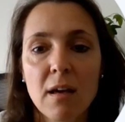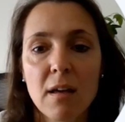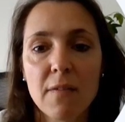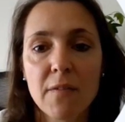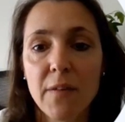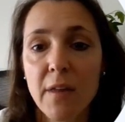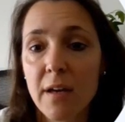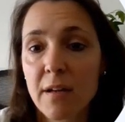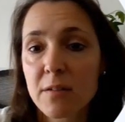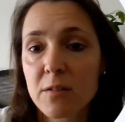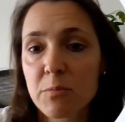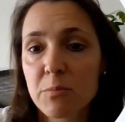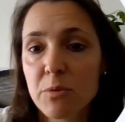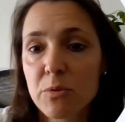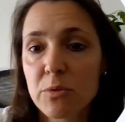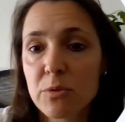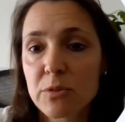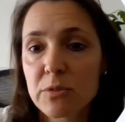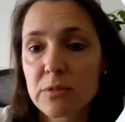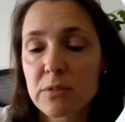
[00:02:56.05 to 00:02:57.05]

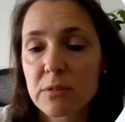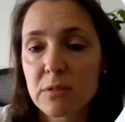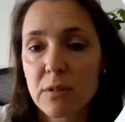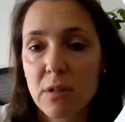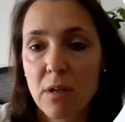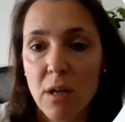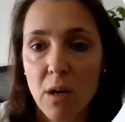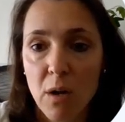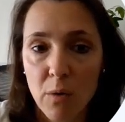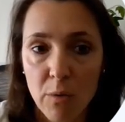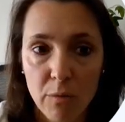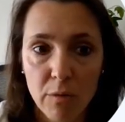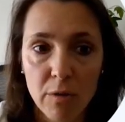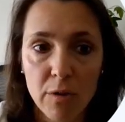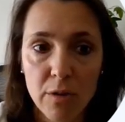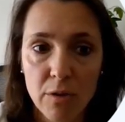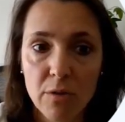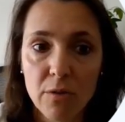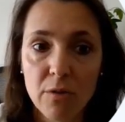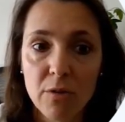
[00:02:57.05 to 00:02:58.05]
textbooks, or
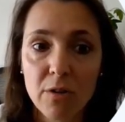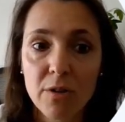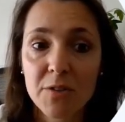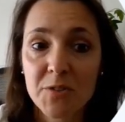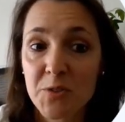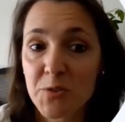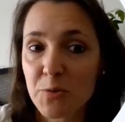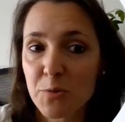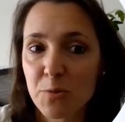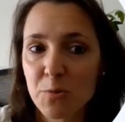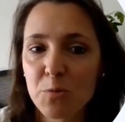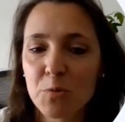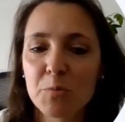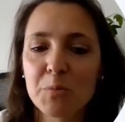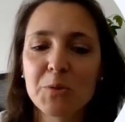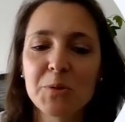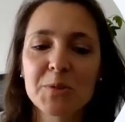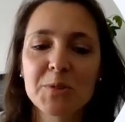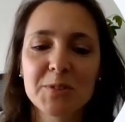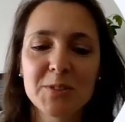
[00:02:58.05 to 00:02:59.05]
your school
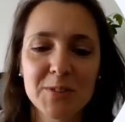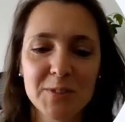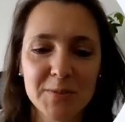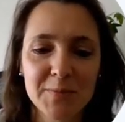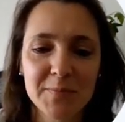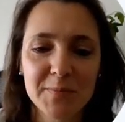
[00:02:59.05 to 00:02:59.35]
books.